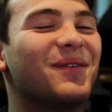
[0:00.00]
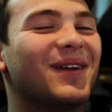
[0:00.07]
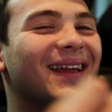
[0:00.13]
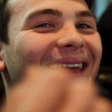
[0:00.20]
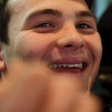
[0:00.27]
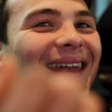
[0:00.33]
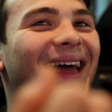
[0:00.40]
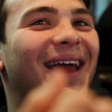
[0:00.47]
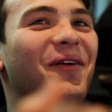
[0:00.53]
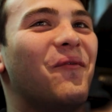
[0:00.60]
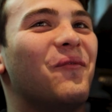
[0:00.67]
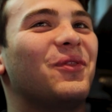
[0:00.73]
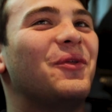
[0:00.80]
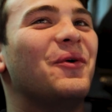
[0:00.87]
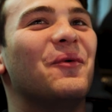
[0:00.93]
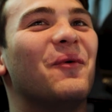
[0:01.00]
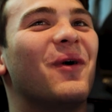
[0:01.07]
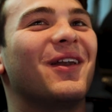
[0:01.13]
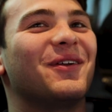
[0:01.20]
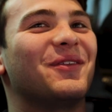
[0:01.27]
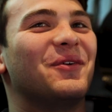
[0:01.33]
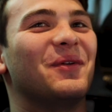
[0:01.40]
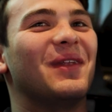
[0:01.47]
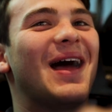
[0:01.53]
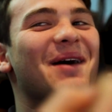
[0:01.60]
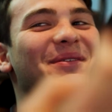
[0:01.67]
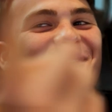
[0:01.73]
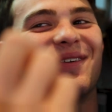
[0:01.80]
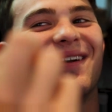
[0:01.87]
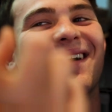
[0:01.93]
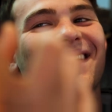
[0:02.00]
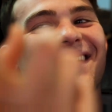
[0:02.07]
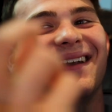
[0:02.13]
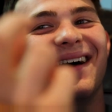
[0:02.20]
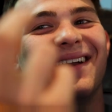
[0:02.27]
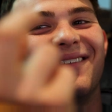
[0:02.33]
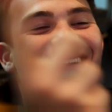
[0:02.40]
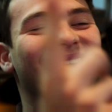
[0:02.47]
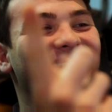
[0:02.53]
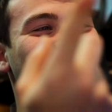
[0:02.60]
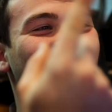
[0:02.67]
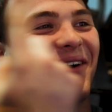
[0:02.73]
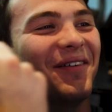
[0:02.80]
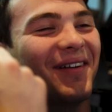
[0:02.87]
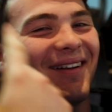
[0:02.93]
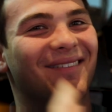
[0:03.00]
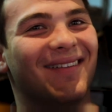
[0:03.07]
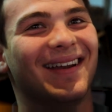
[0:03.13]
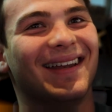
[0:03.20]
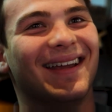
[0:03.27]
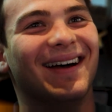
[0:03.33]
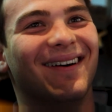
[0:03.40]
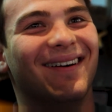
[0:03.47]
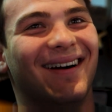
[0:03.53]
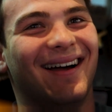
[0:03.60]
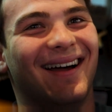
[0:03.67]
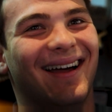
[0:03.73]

of want to get like one or two laps around COTA right now.